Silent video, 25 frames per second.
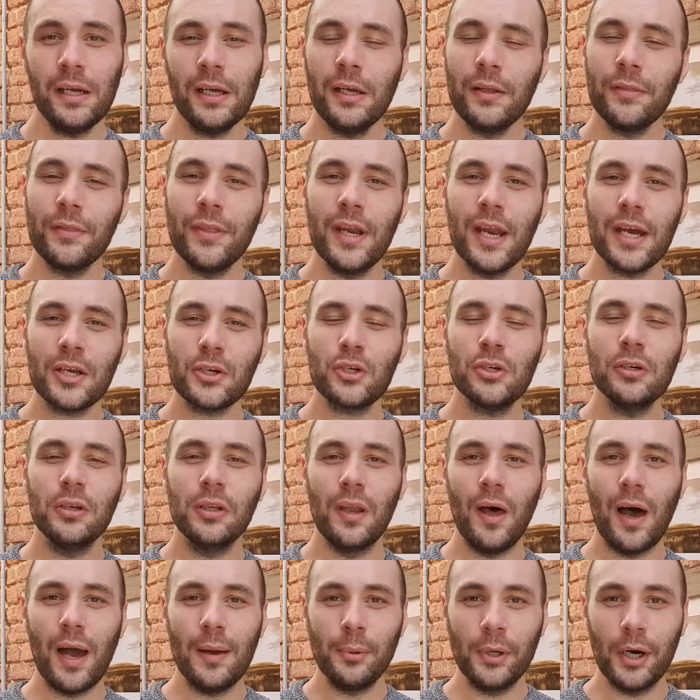The National
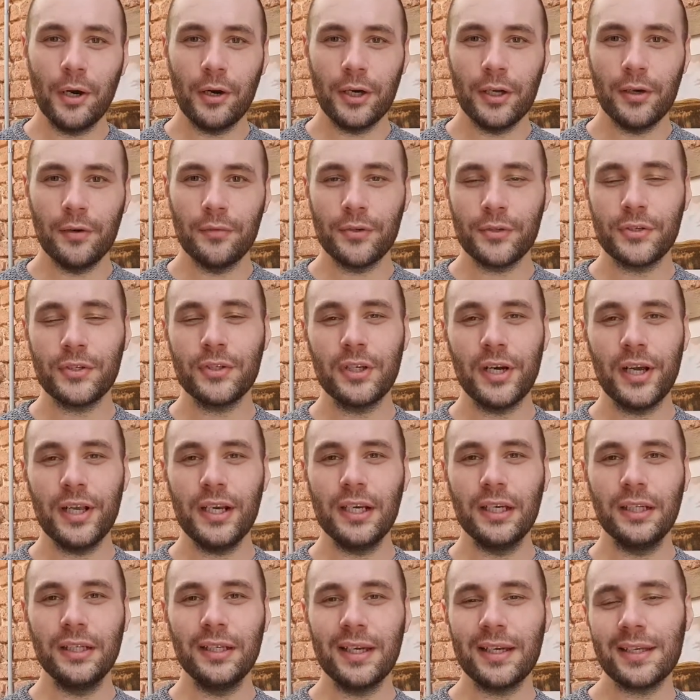Library of
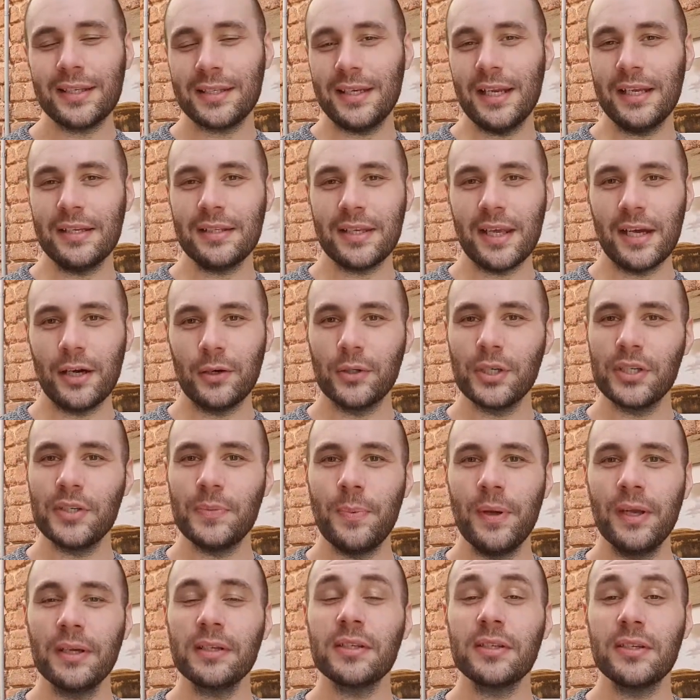Australia extends our
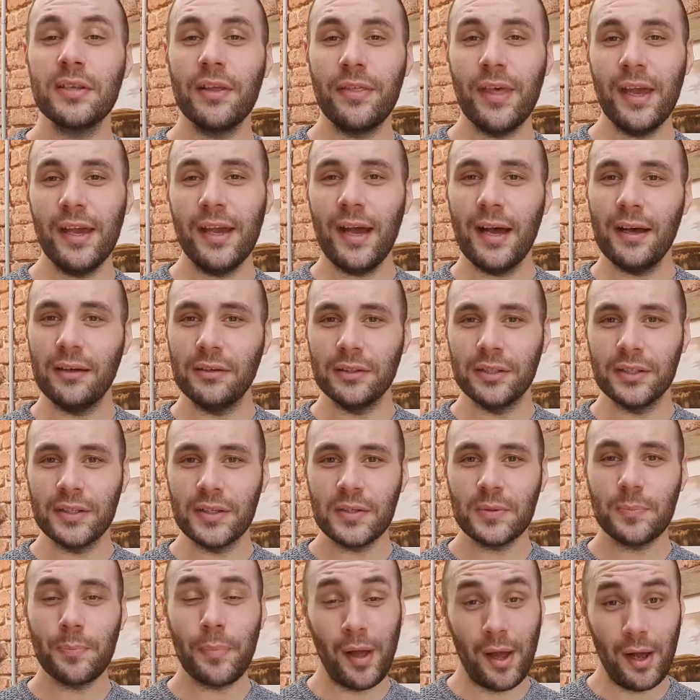respects to their elders
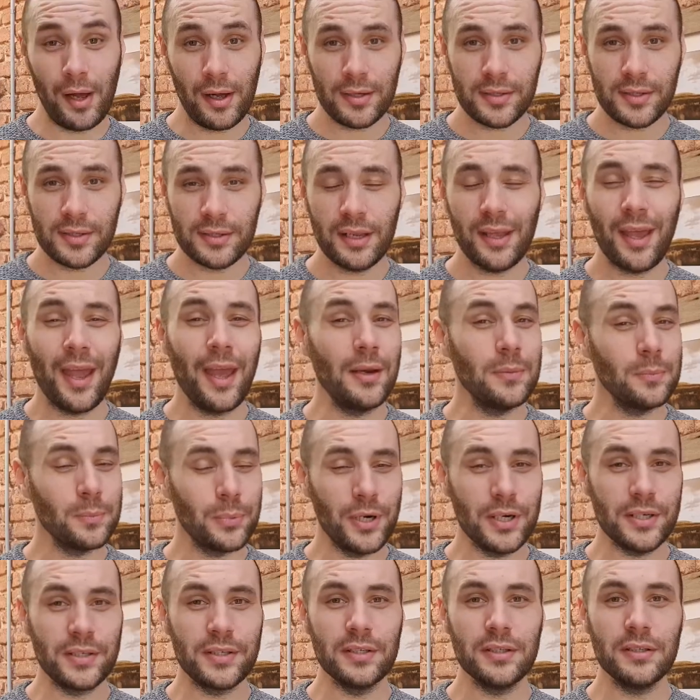past and
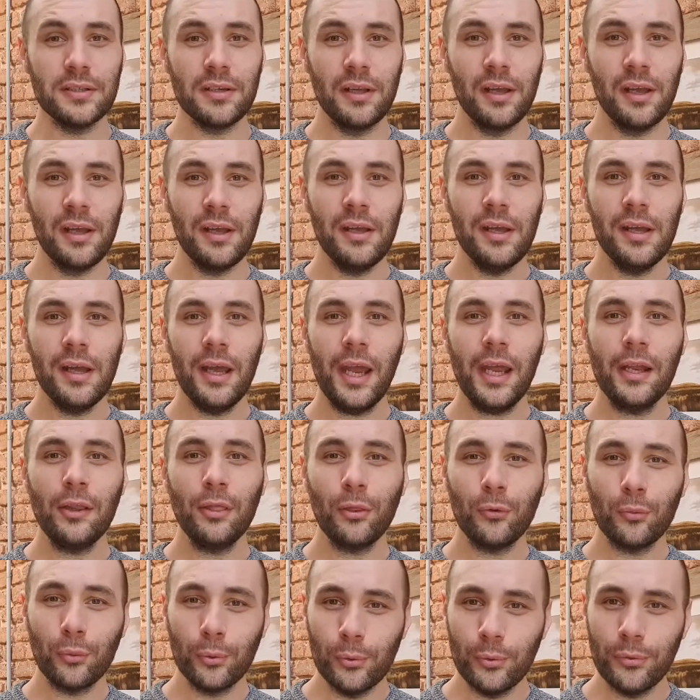present, and
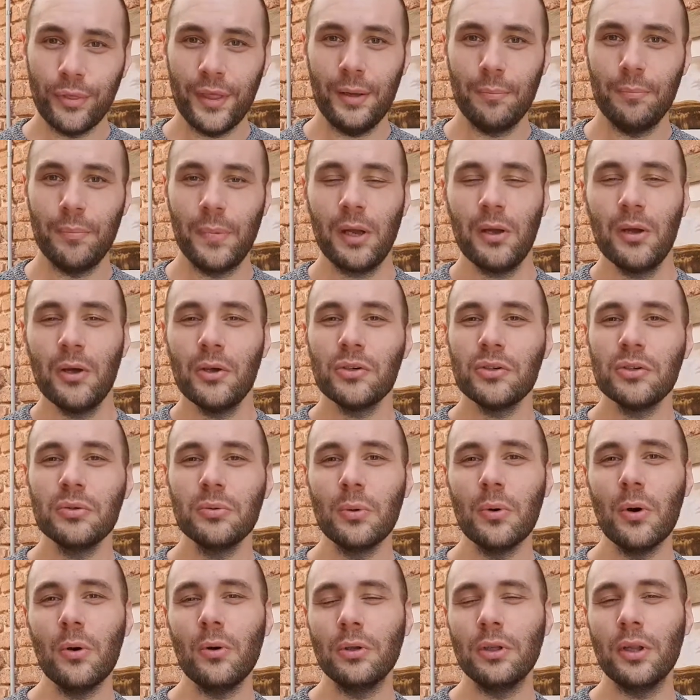through them to
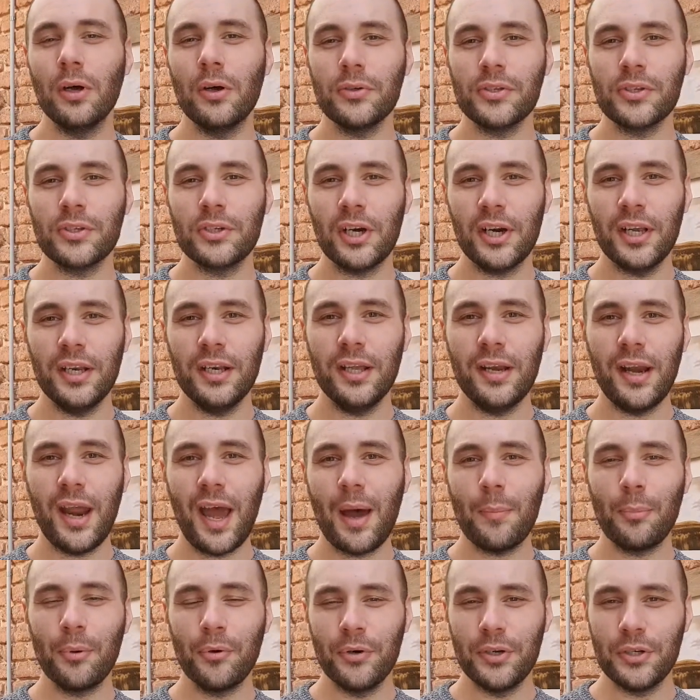all Australian
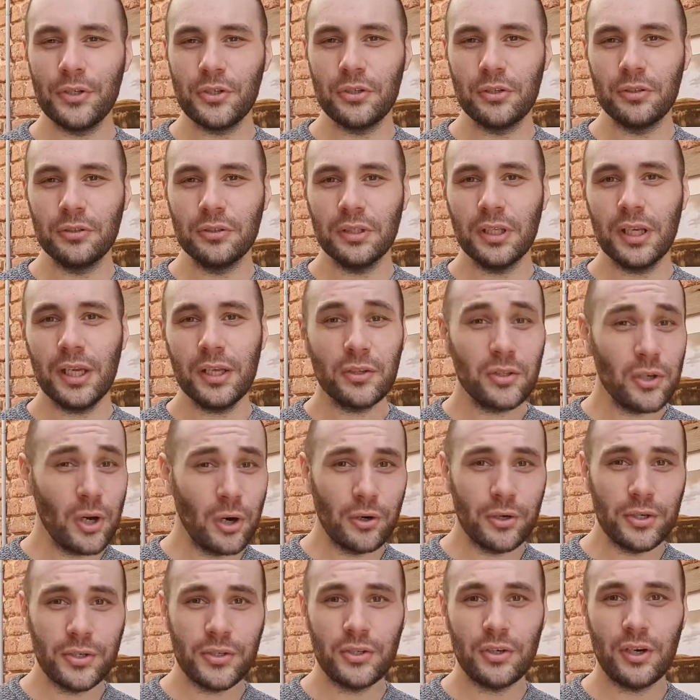Aboriginal and
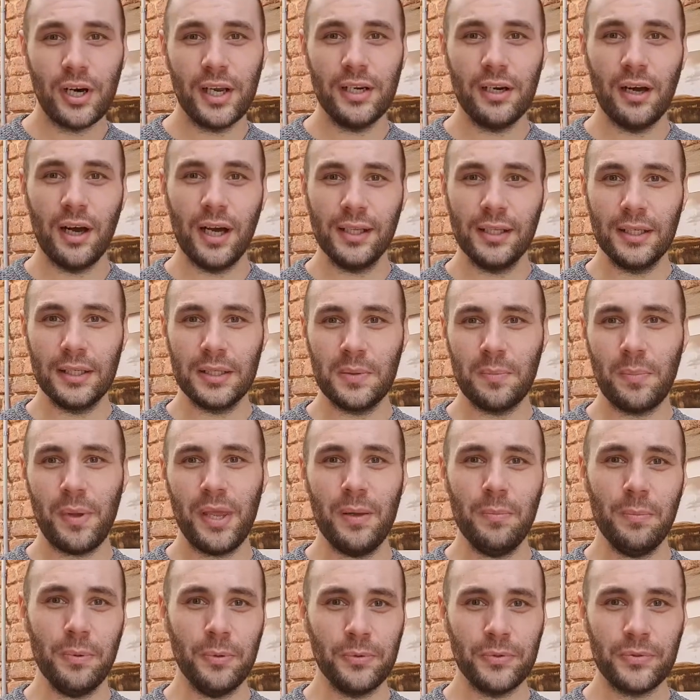Torres Strait Islander
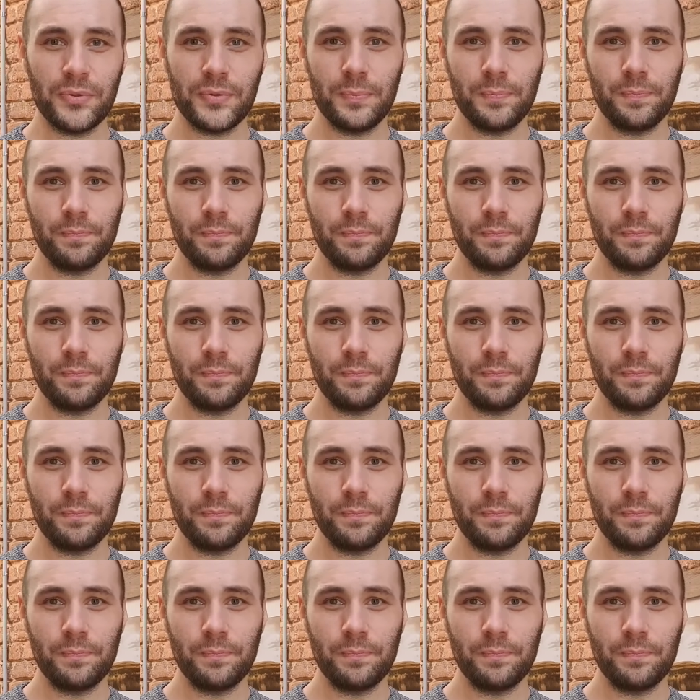peoples.